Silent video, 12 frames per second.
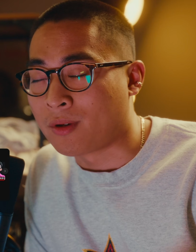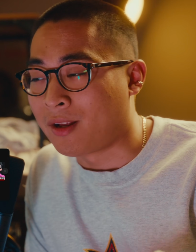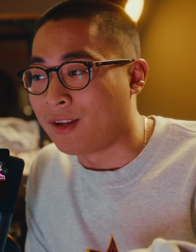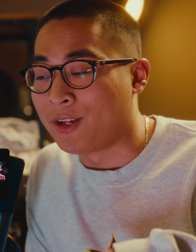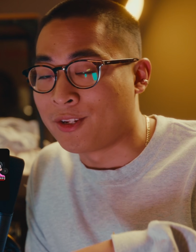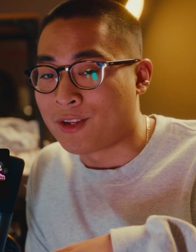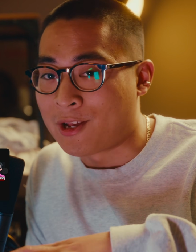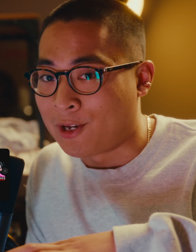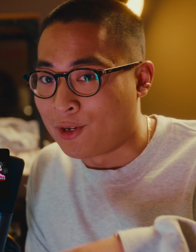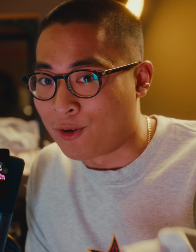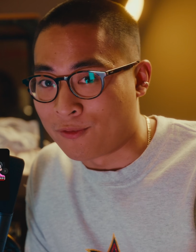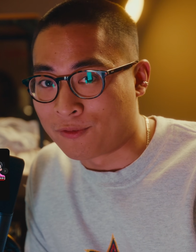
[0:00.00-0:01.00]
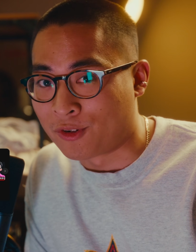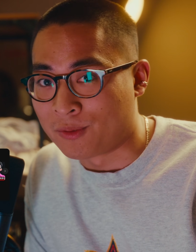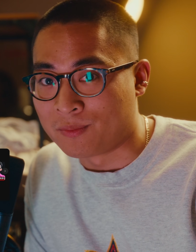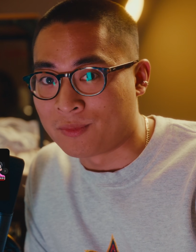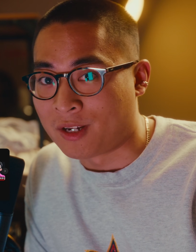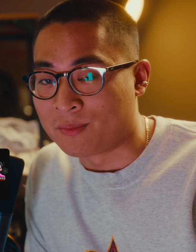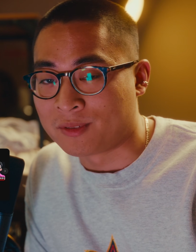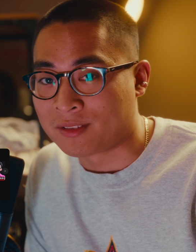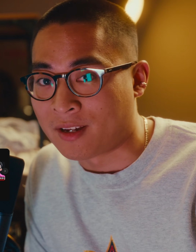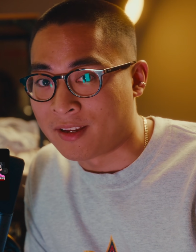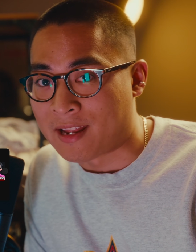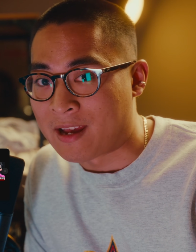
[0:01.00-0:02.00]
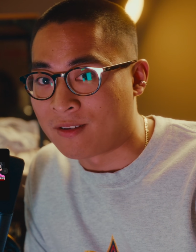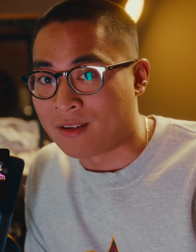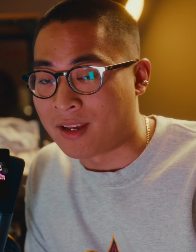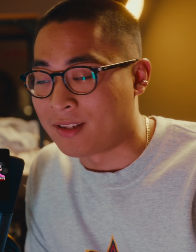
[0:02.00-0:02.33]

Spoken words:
I learned a lot from starting out,